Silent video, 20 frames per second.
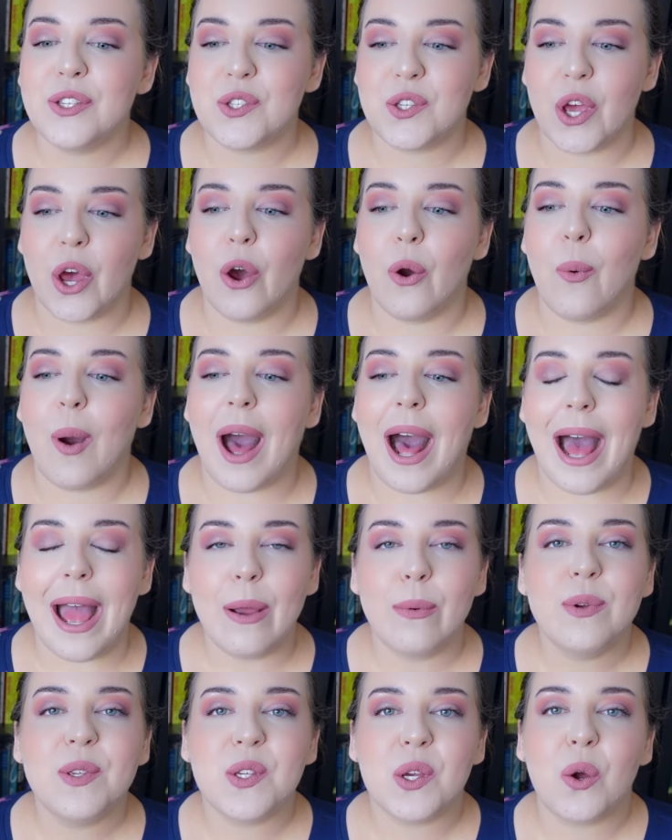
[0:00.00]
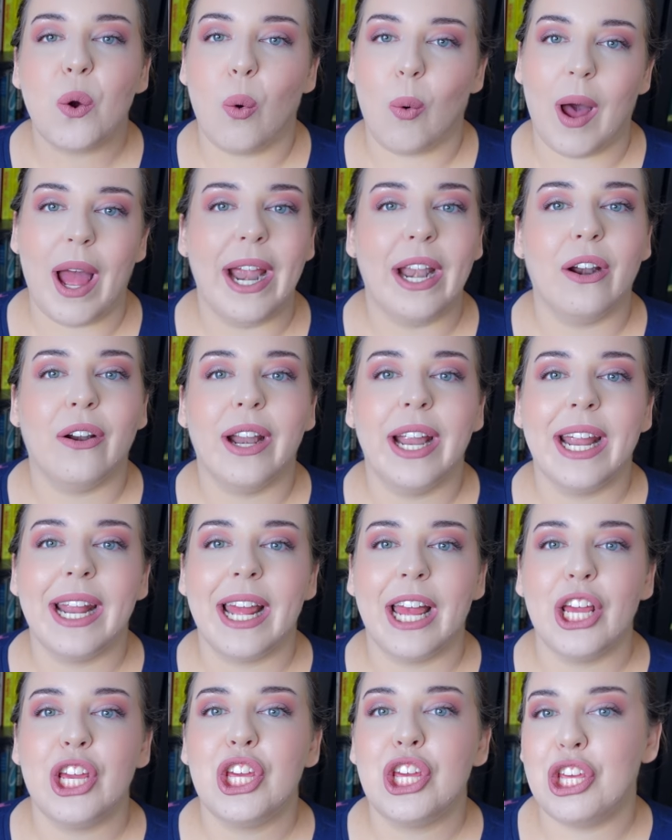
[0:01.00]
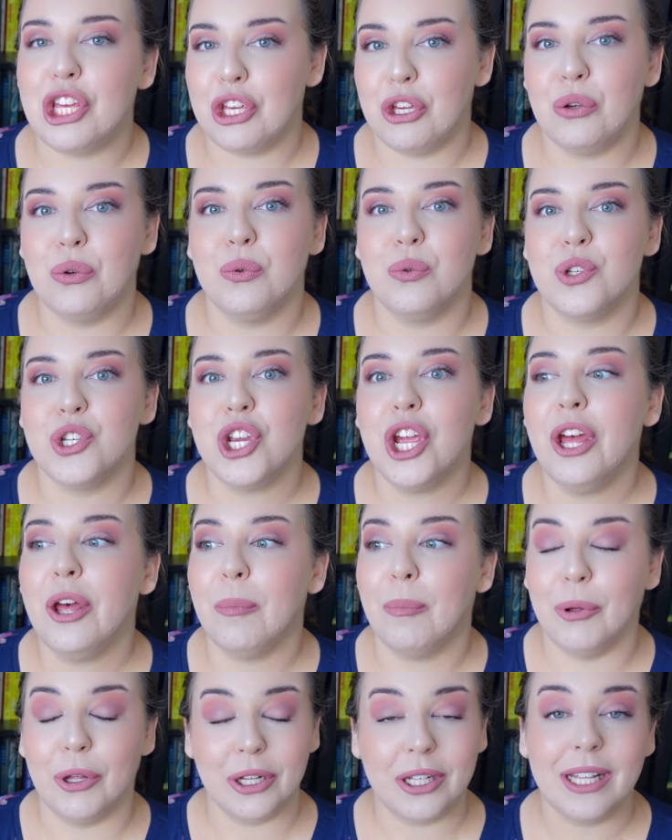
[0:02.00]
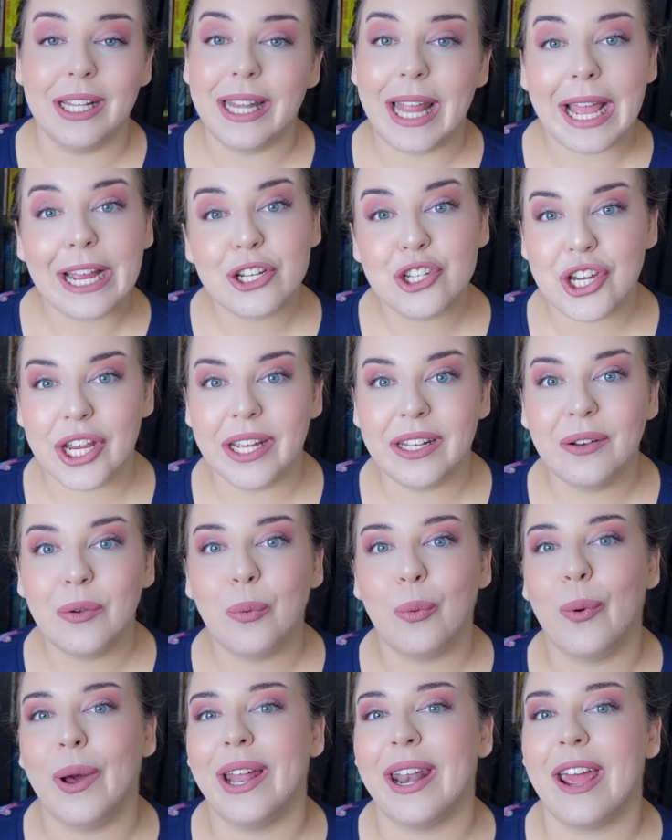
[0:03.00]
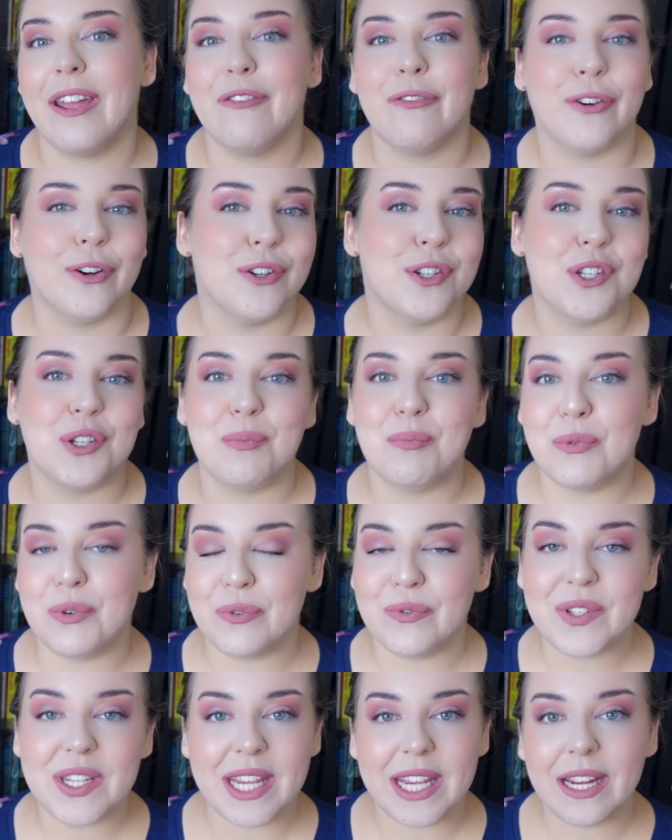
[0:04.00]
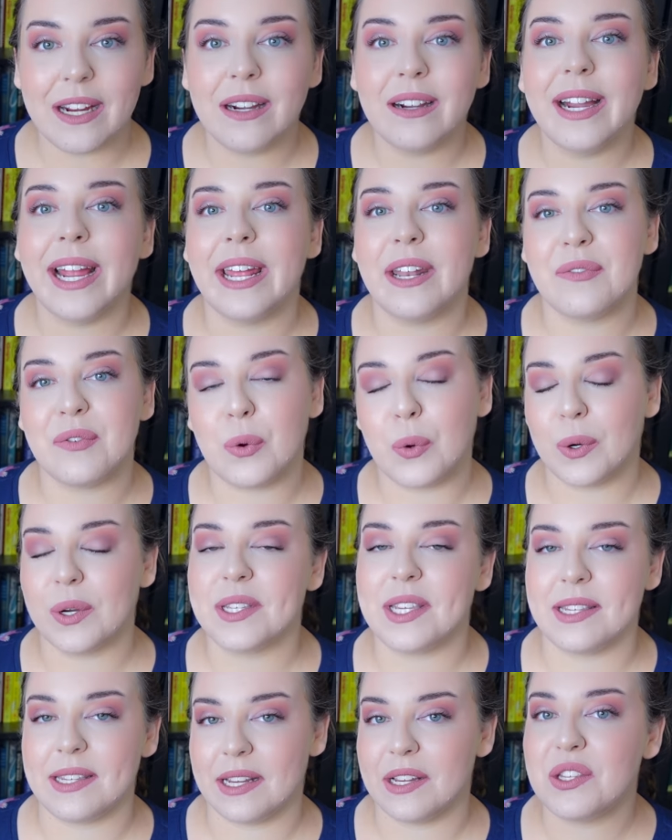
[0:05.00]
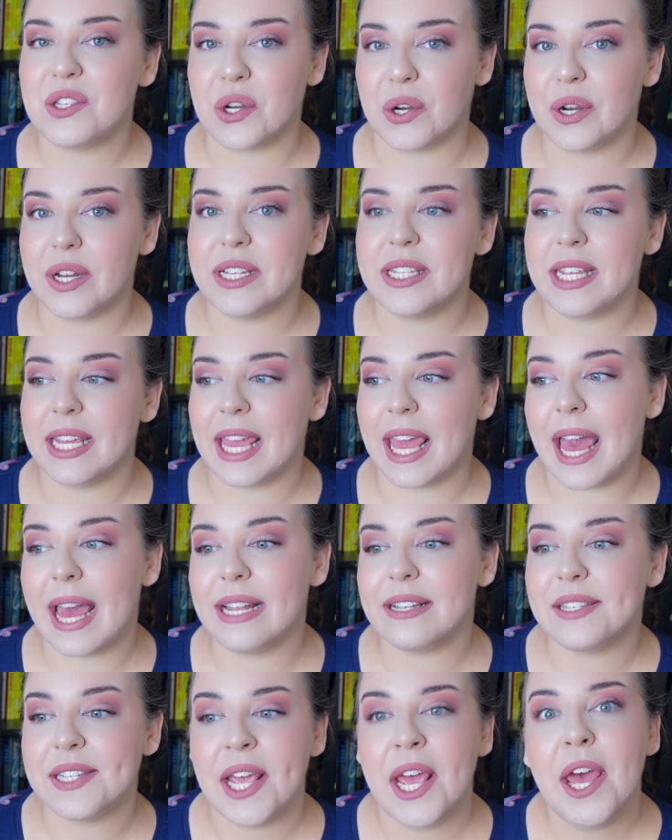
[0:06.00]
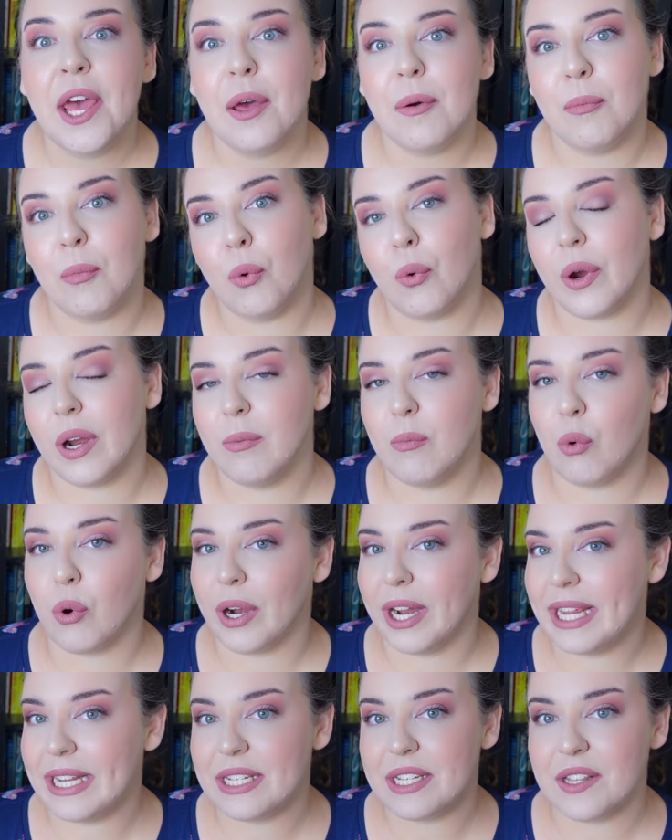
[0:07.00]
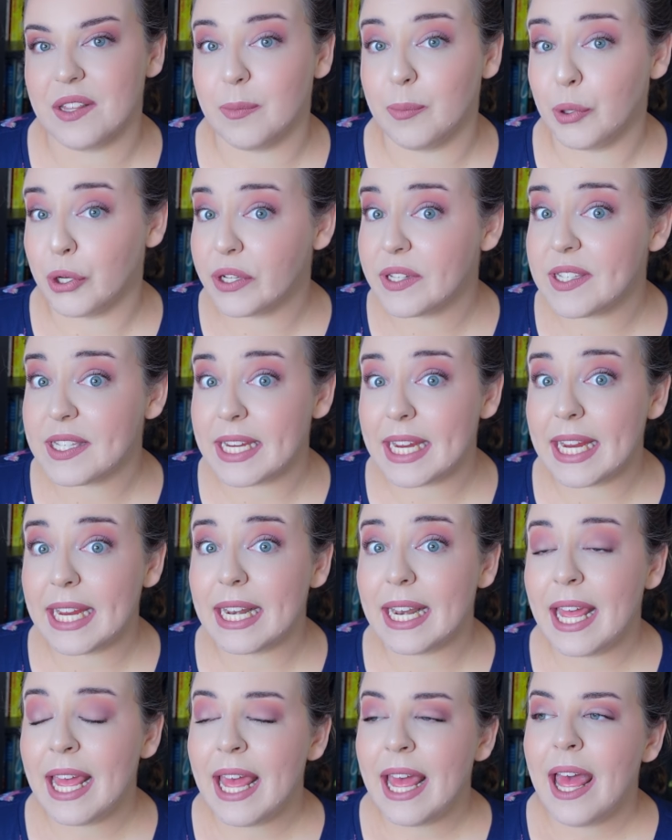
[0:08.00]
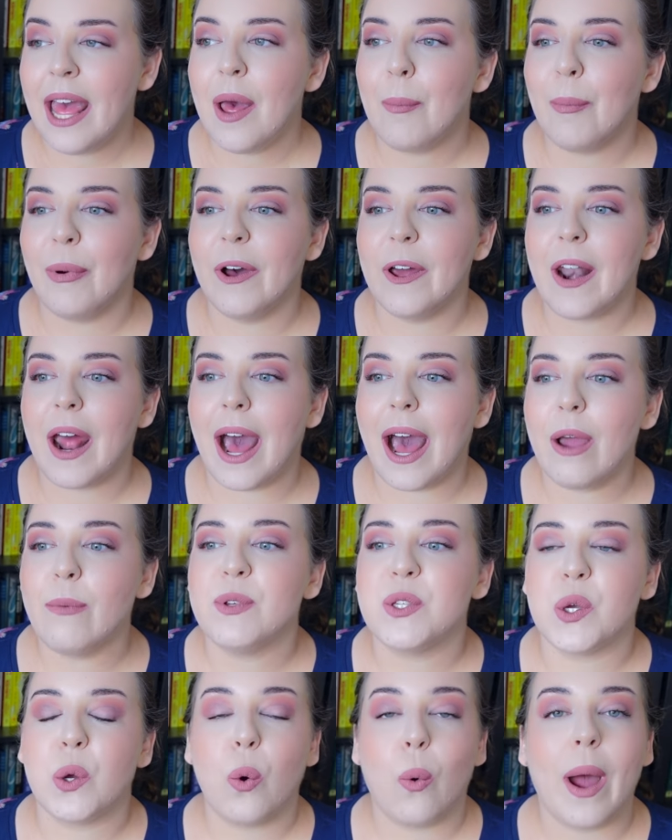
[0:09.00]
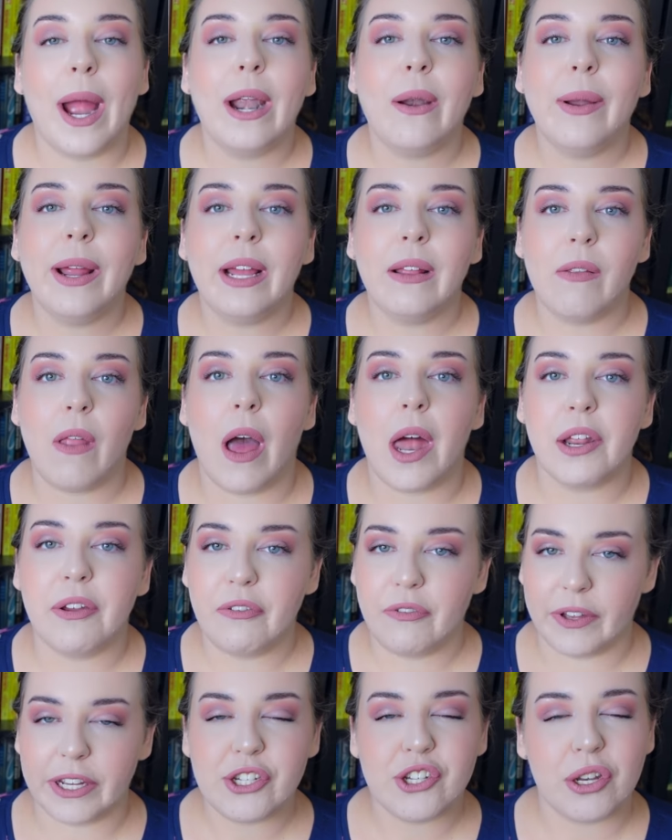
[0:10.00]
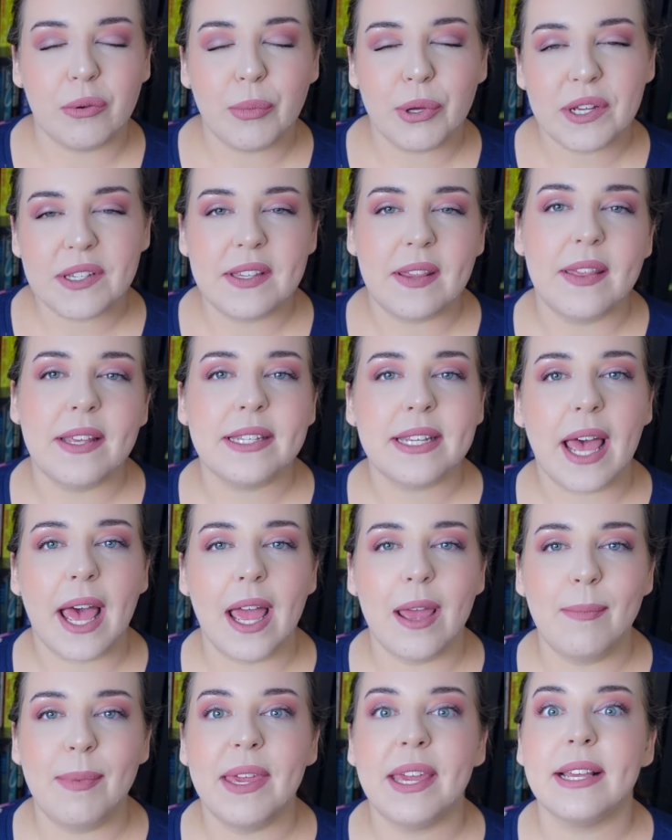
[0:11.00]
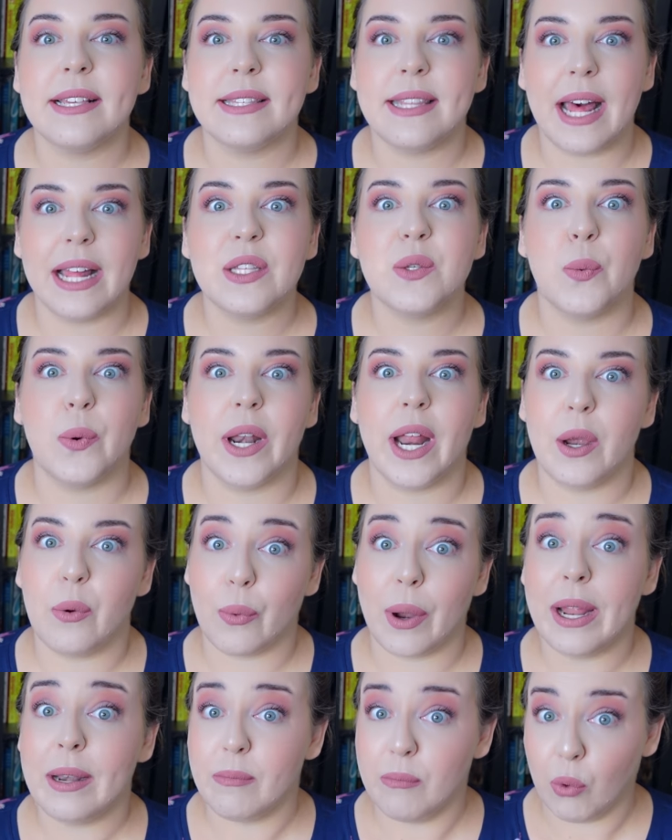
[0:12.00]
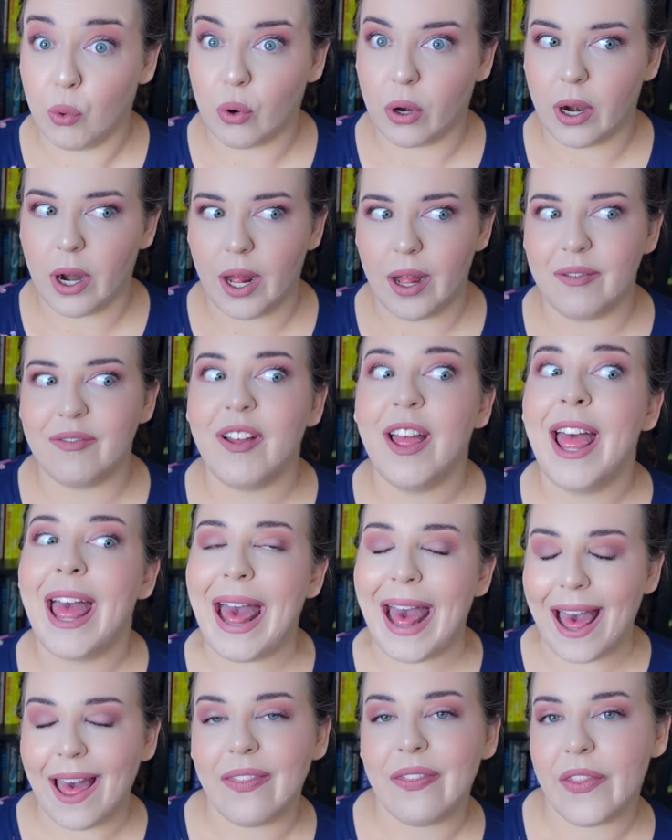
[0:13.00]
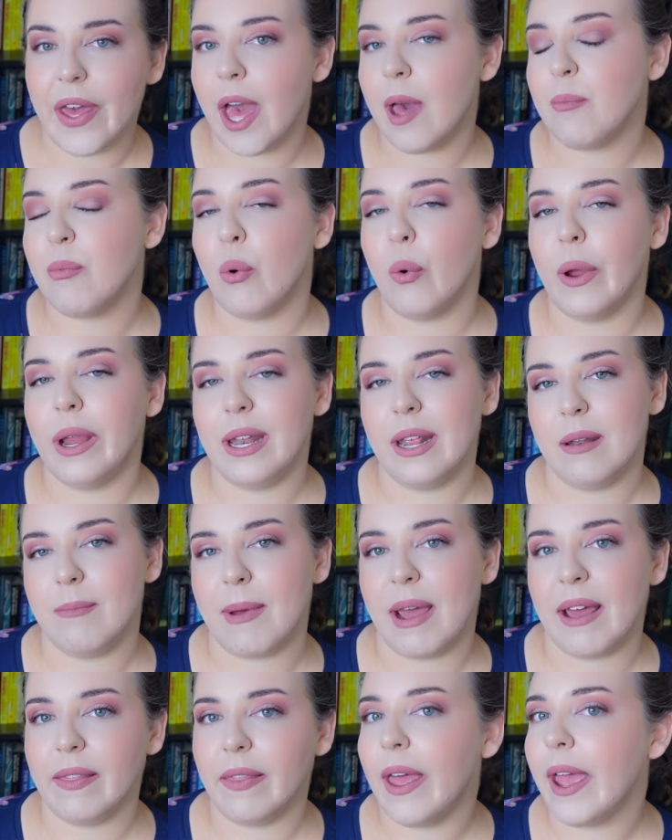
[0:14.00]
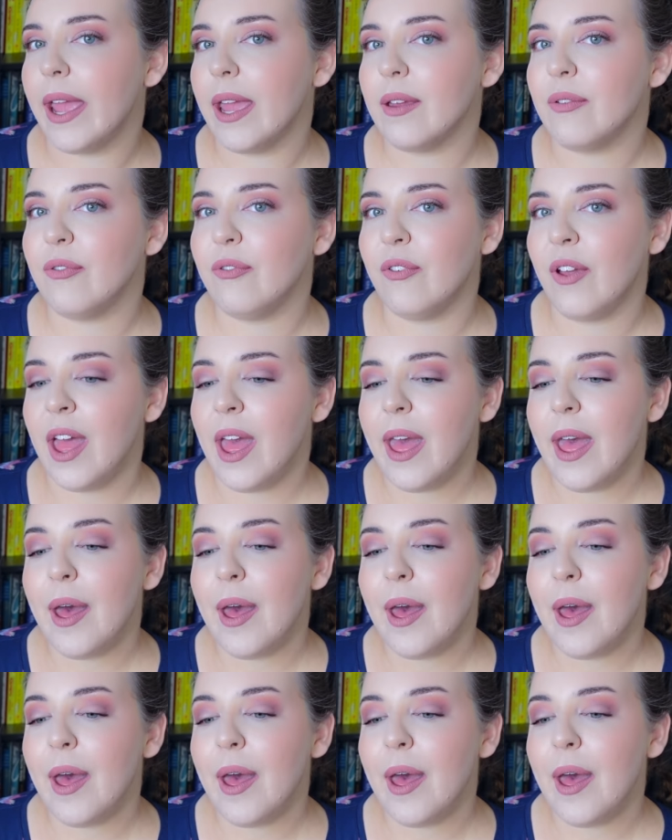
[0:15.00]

So I was acquiring a huge book collection when I first moved here. And of course, as I started to get more and more into the book scene, but I was acquiring a lot of fiction books at the time because that's what I read more of at that point in my life.